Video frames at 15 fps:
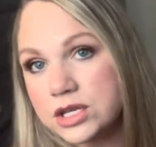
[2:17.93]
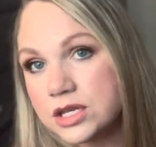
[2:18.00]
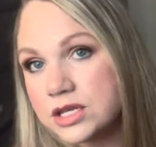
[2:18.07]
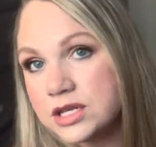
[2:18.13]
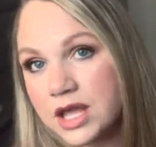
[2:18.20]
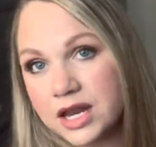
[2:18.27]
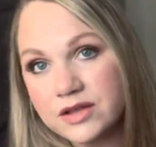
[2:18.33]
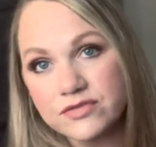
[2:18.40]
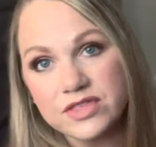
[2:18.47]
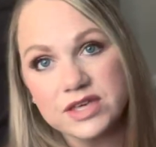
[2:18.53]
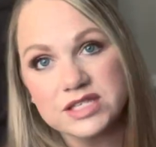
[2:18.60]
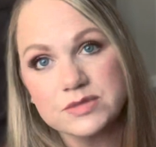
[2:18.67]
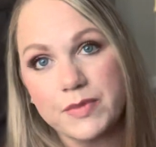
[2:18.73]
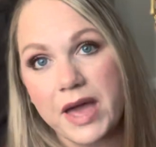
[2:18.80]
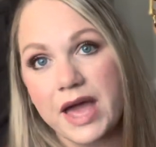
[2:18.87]
none of
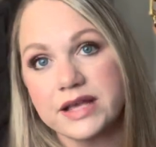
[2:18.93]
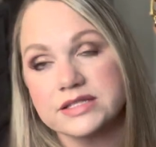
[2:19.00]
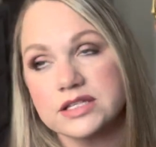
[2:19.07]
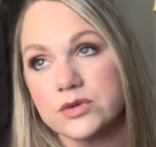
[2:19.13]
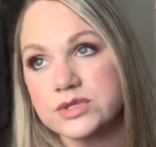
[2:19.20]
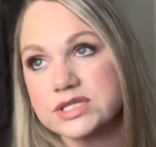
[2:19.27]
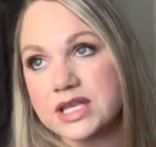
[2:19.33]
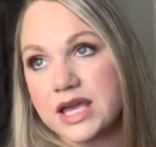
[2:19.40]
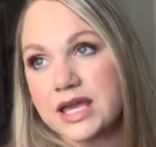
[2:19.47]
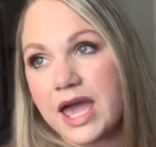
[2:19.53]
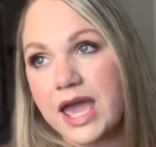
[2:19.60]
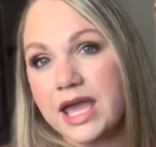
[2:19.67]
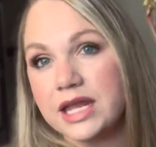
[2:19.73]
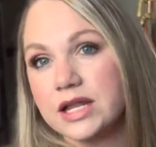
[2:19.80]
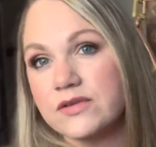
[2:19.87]
these bags, there was like
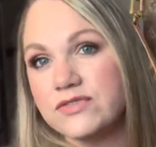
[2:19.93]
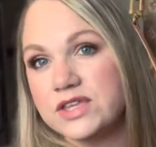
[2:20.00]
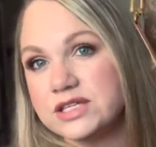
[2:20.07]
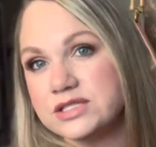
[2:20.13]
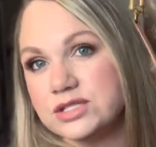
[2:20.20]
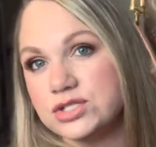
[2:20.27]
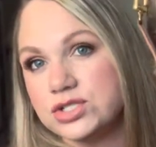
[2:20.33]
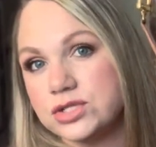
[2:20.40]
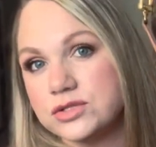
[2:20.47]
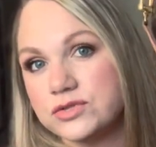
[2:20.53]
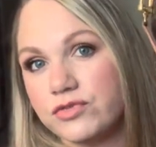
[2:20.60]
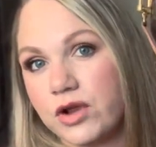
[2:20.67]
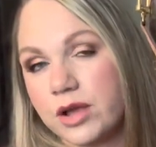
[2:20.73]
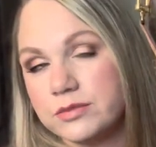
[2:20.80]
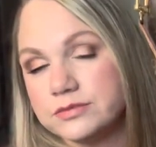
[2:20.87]
eight of these to choose
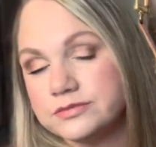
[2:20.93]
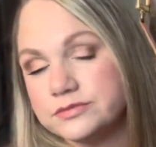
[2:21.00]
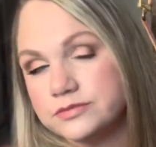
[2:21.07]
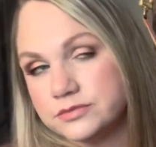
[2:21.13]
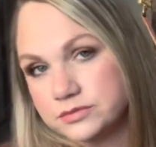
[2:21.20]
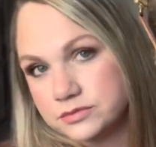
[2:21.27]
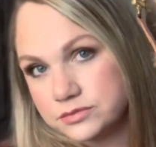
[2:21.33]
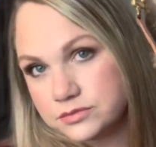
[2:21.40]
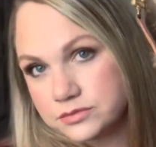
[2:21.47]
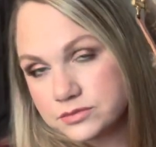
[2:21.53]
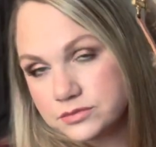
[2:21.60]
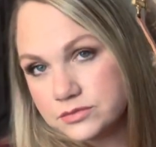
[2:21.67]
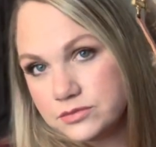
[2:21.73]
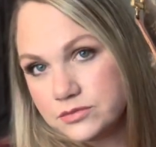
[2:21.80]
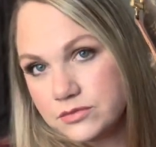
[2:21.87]
from.
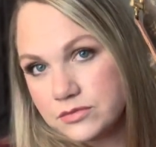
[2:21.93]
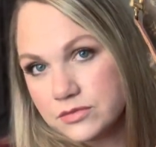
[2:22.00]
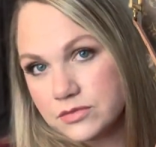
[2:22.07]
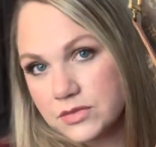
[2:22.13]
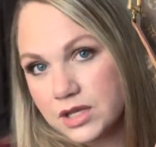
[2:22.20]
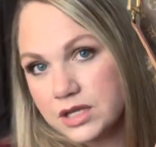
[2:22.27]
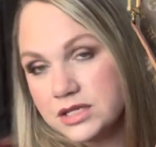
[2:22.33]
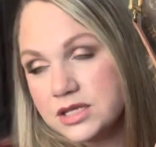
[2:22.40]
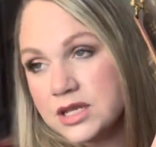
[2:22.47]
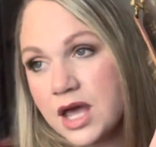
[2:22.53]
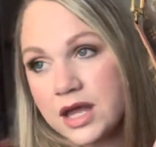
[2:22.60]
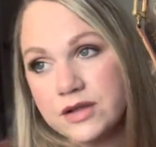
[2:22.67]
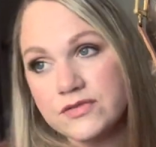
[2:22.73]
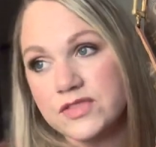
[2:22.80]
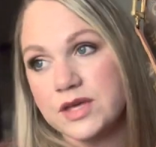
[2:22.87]

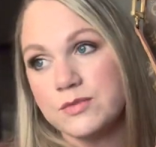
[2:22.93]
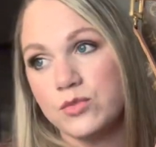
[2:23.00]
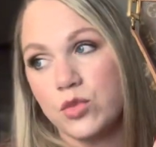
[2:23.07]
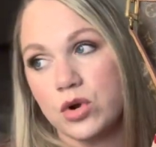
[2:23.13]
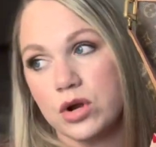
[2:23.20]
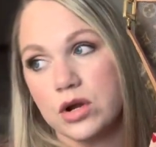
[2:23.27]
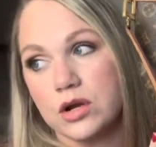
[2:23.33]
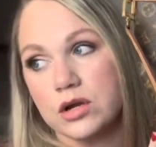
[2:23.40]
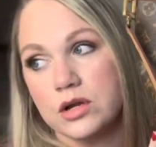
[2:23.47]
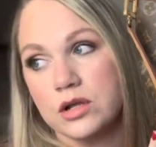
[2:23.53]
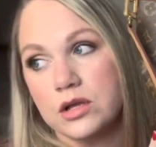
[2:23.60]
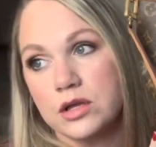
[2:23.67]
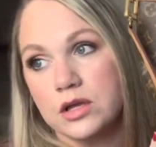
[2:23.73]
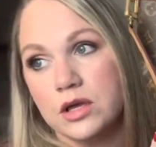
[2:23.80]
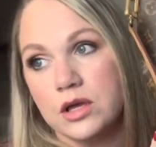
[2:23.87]
None of them were
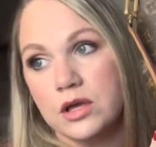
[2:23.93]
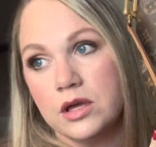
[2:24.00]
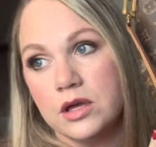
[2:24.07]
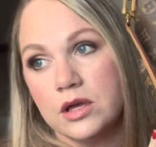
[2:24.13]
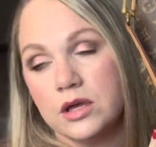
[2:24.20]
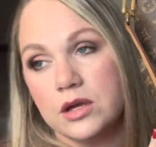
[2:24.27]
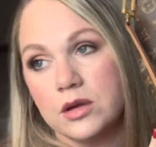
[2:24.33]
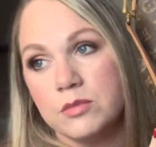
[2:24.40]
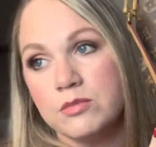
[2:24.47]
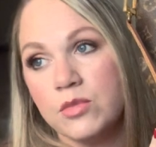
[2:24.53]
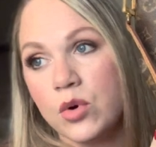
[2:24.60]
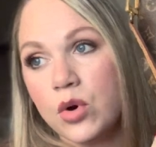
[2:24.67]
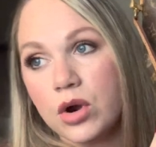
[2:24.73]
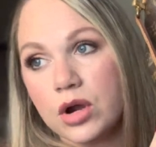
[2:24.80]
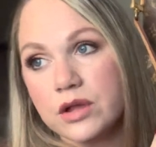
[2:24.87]

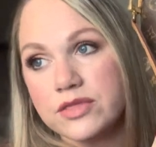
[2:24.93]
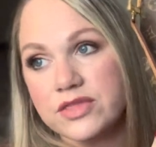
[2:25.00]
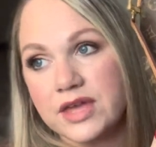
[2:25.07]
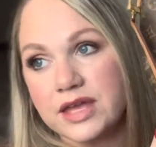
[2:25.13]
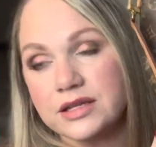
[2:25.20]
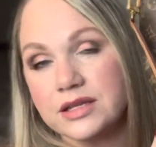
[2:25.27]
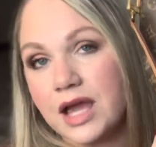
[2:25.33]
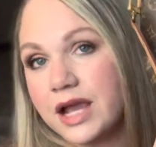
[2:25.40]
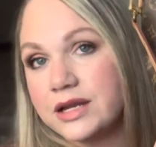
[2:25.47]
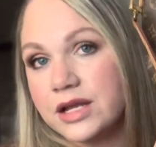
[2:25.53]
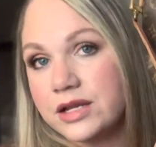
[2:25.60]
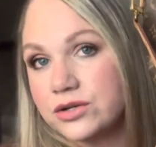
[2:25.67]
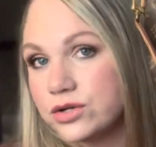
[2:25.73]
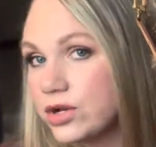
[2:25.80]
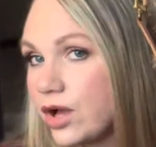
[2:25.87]
more than
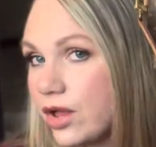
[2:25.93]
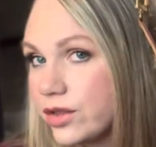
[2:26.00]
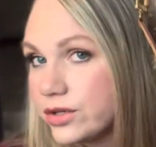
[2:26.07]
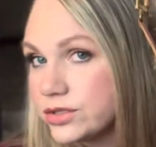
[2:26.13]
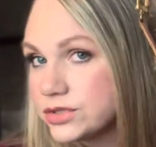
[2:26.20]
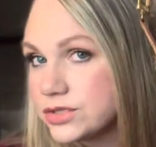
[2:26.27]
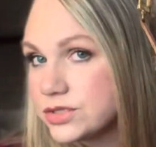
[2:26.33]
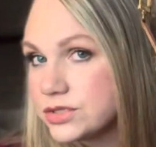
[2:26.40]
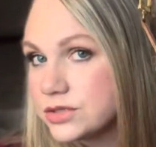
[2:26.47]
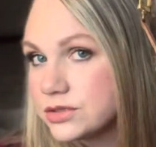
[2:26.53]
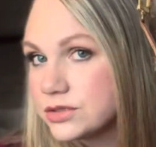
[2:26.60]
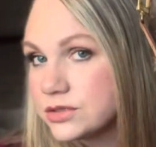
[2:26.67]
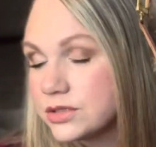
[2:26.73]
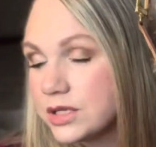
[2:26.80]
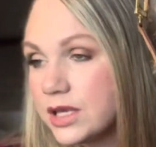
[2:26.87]
$900.
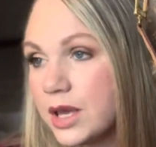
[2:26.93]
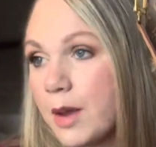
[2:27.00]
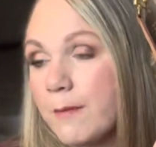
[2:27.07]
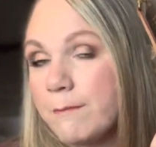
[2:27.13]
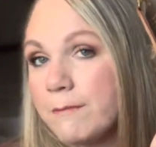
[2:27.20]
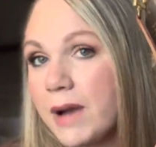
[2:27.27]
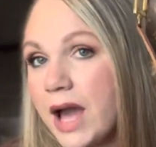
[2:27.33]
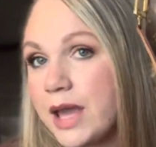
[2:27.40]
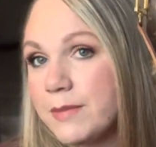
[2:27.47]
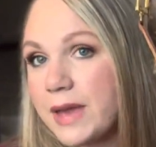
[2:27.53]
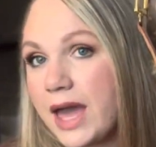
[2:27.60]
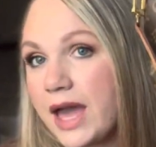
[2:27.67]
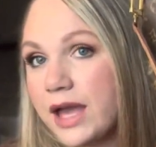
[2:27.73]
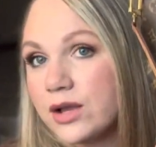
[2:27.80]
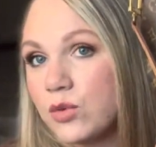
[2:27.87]
My
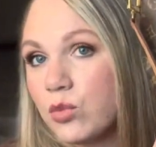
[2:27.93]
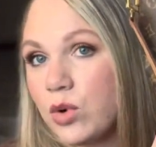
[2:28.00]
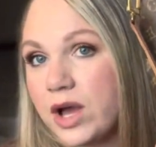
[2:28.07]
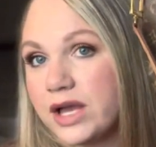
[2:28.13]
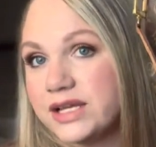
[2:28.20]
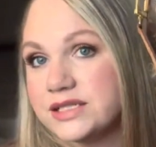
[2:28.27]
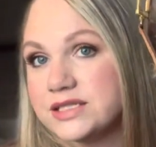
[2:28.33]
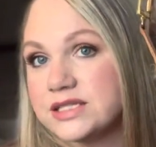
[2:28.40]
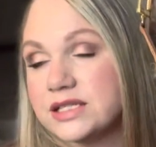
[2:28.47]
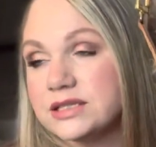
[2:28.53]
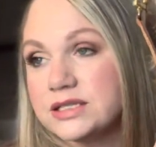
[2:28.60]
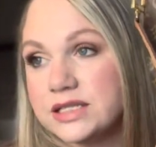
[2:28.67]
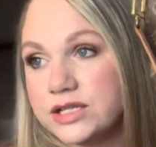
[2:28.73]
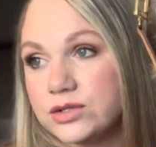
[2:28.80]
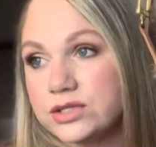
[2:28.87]
bag was
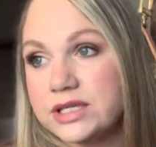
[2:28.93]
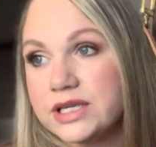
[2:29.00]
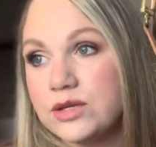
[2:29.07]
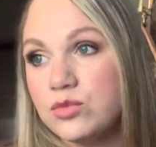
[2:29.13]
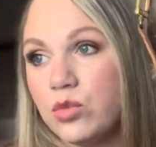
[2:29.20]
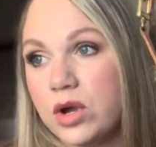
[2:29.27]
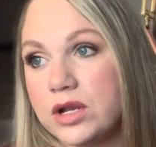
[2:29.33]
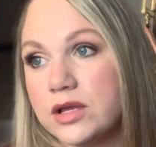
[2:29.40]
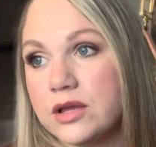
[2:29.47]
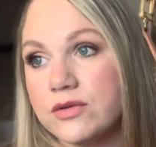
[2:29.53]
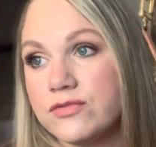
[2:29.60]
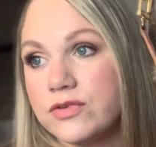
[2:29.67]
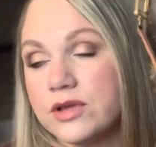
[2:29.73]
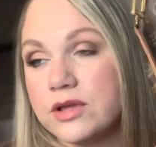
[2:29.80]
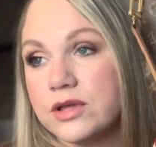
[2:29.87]
literally one
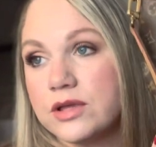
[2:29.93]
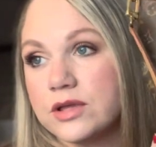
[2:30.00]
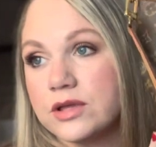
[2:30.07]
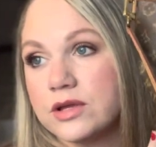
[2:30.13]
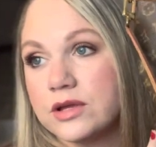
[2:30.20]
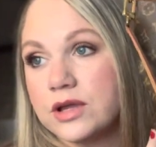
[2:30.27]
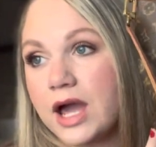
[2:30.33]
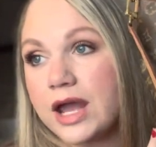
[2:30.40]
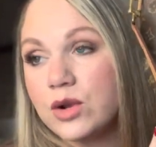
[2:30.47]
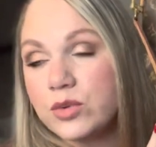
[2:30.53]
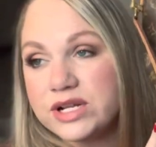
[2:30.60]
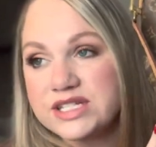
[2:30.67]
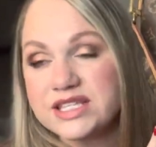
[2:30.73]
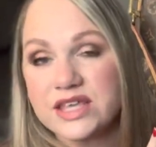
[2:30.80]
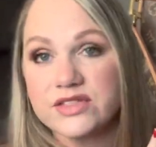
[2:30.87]
of, I don't
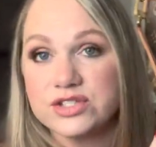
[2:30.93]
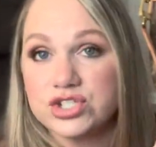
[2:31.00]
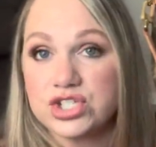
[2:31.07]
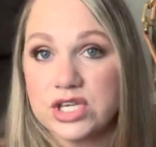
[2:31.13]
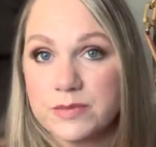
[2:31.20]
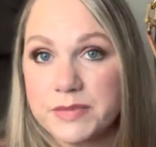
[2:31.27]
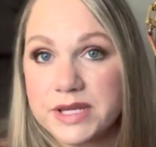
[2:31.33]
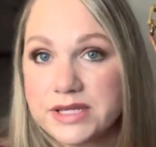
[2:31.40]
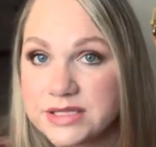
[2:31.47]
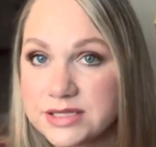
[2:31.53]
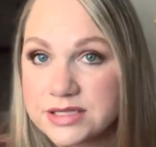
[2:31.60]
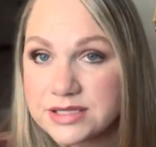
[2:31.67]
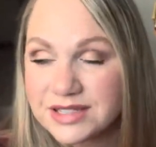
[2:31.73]
want to say the cheapest.